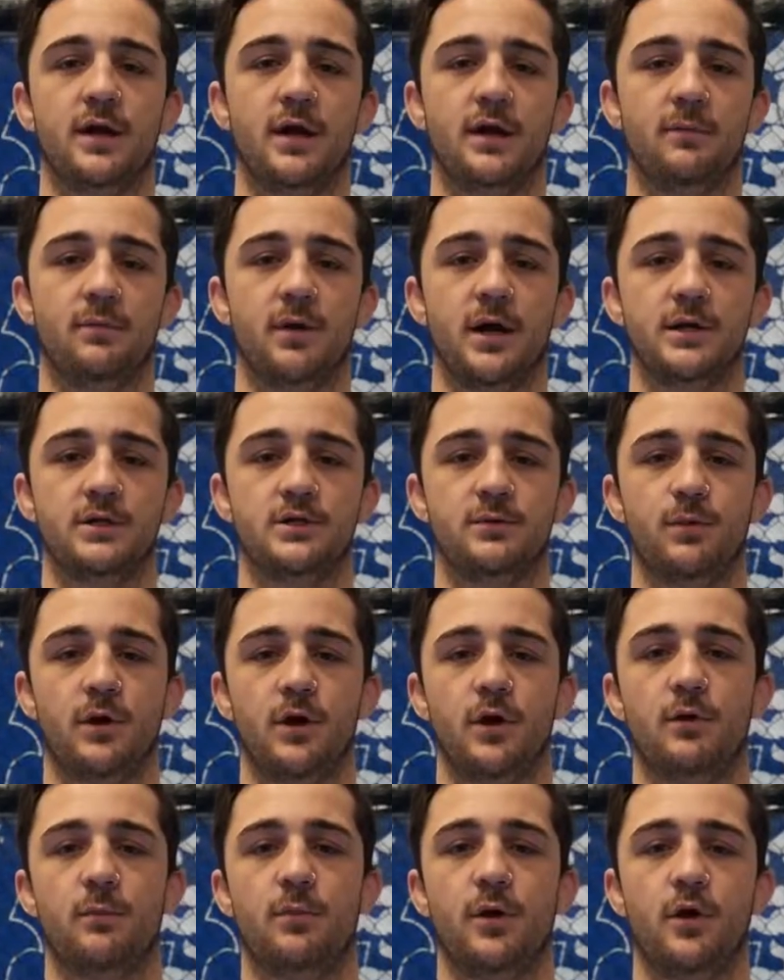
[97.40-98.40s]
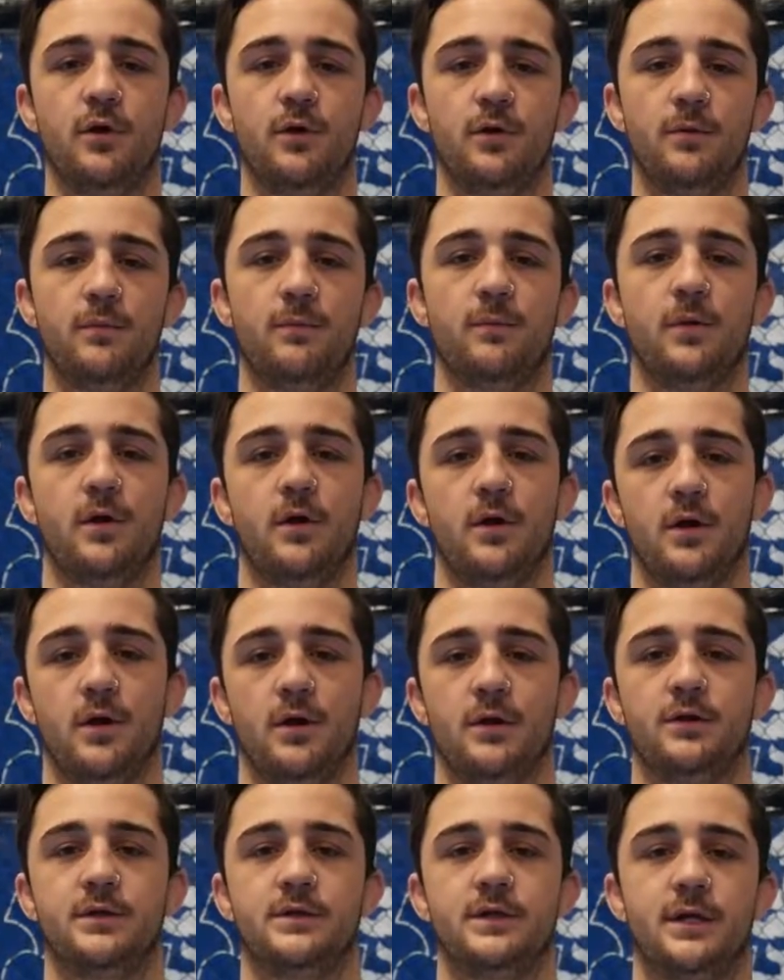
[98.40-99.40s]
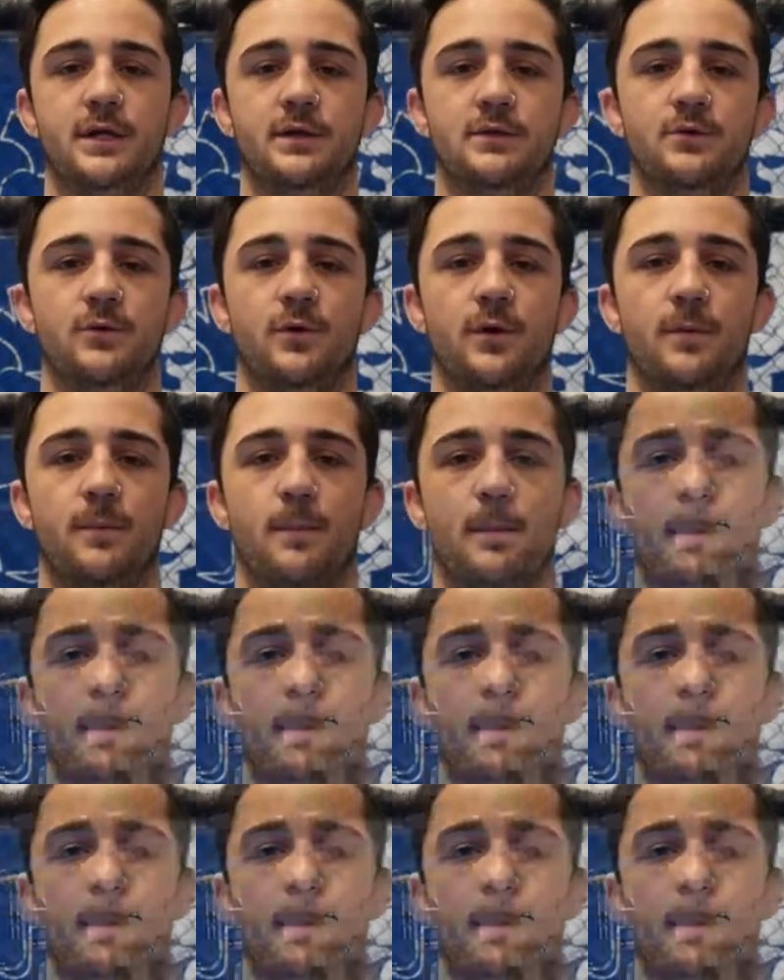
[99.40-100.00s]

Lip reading: getting punched by your opponent. Let's get into it.